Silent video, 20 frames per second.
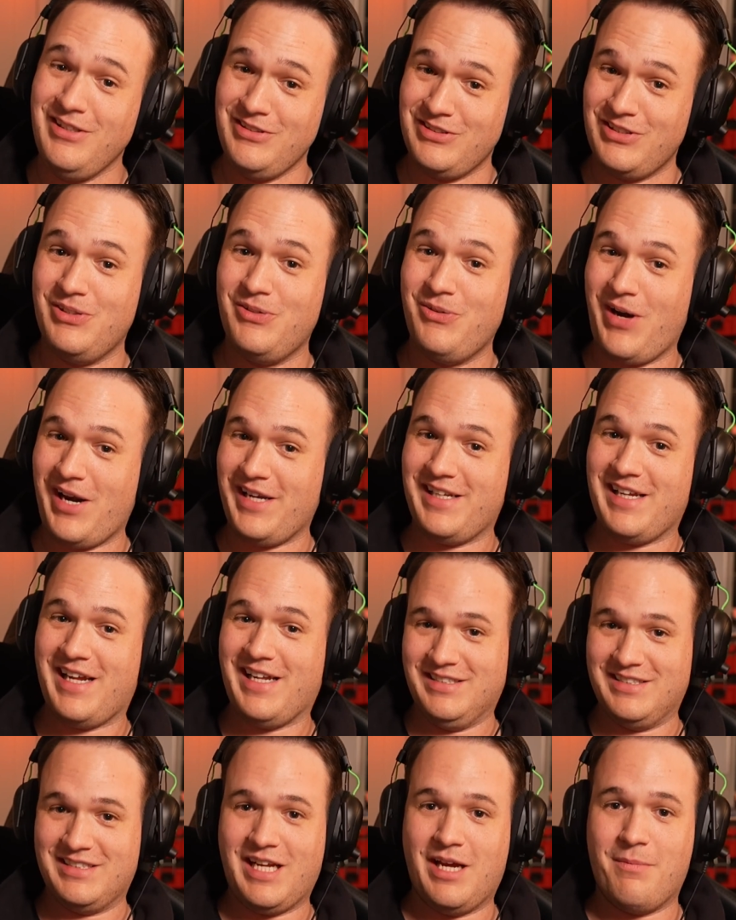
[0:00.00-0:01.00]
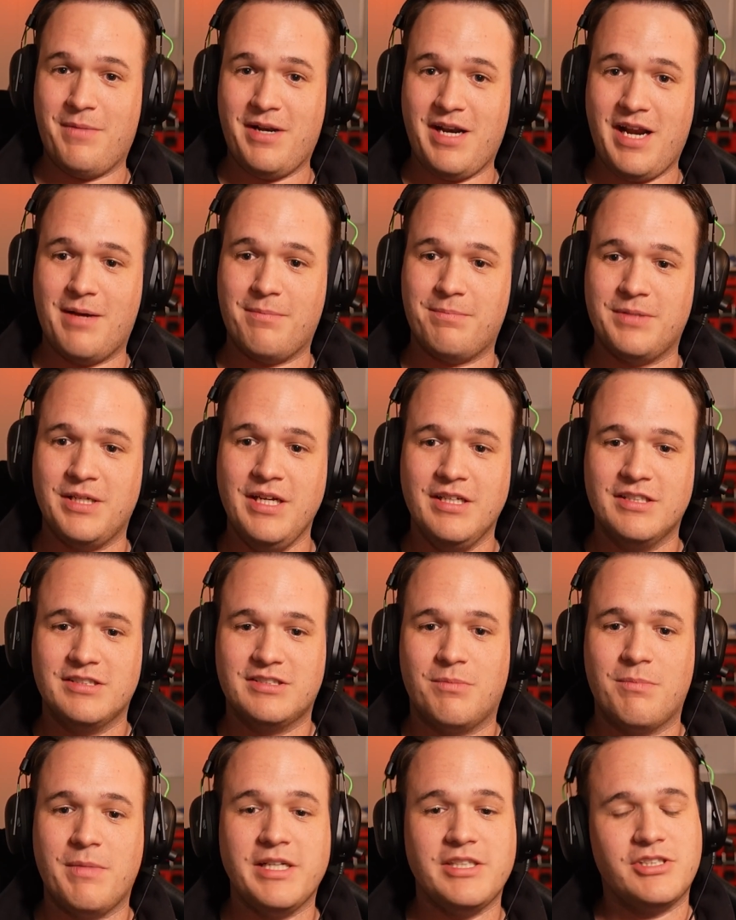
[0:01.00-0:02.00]
of great guests coming up. So
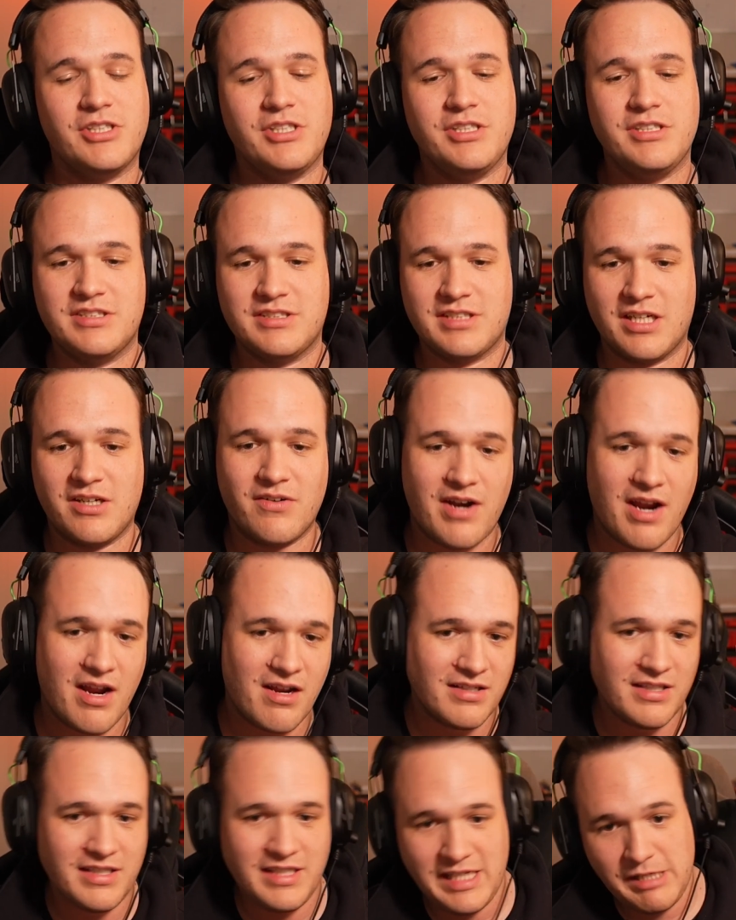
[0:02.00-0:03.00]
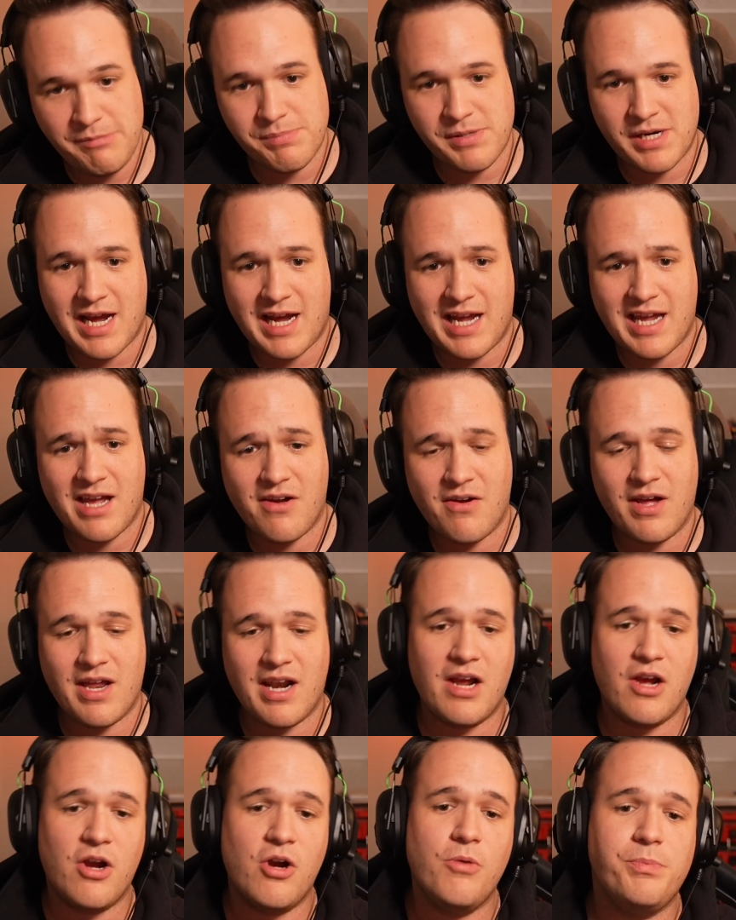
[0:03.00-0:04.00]
make sure you stick around and keep an eye out. And I
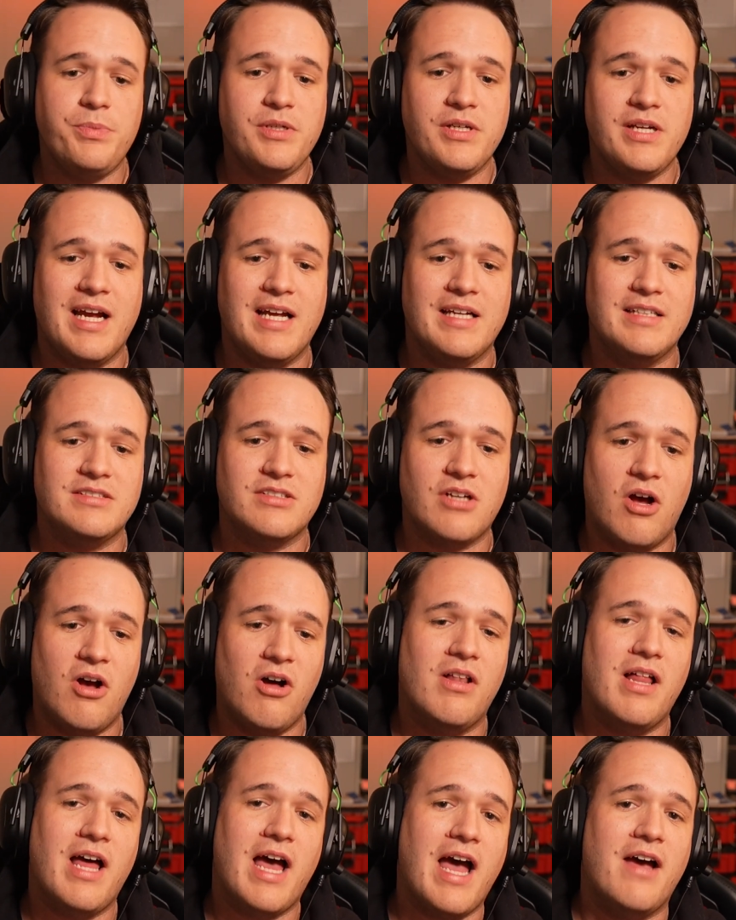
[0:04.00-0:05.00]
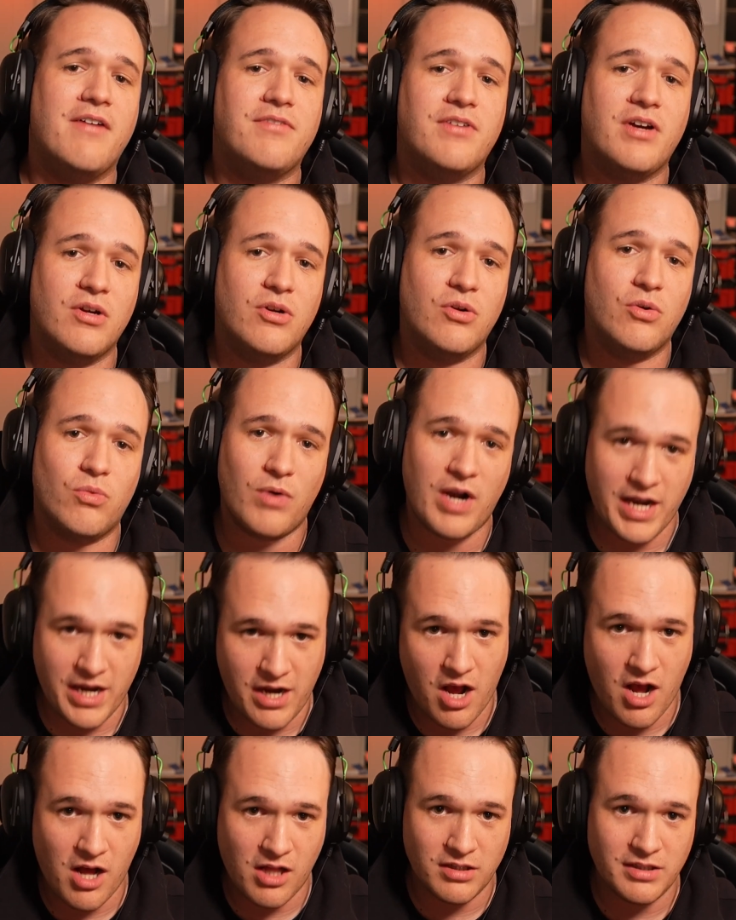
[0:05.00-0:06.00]
hope you guys all have a great
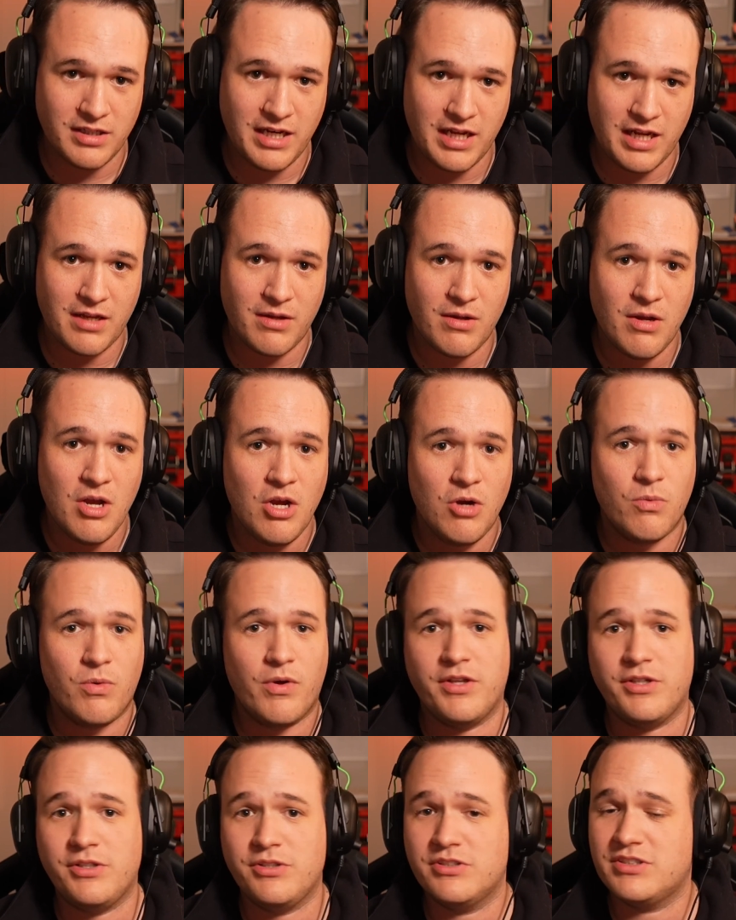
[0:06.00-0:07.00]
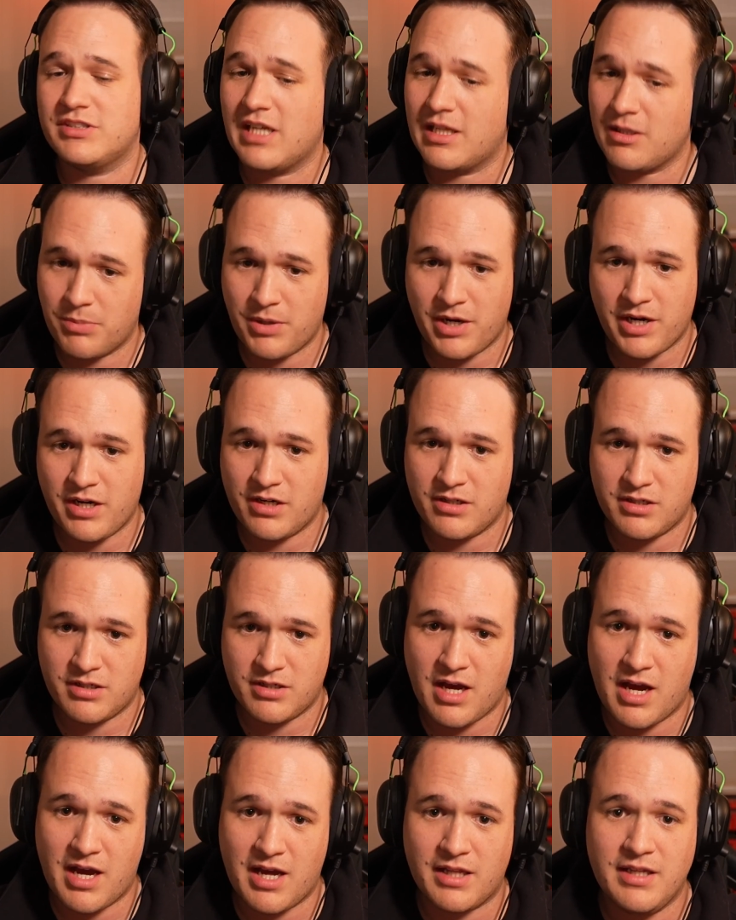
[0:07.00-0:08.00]
holiday, whether you celebrate it or
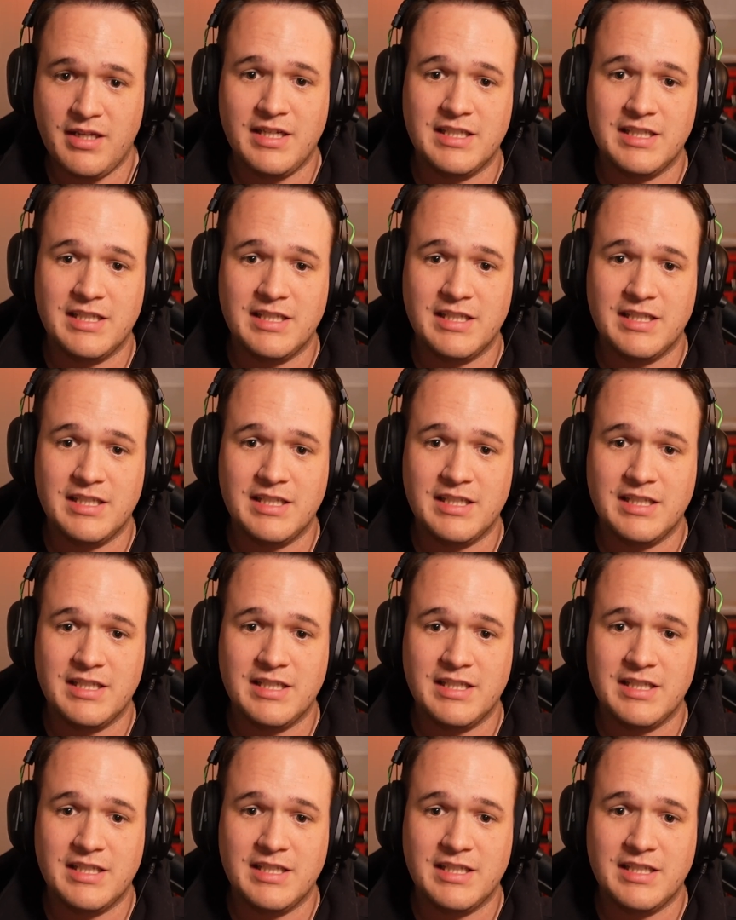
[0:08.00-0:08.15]
not.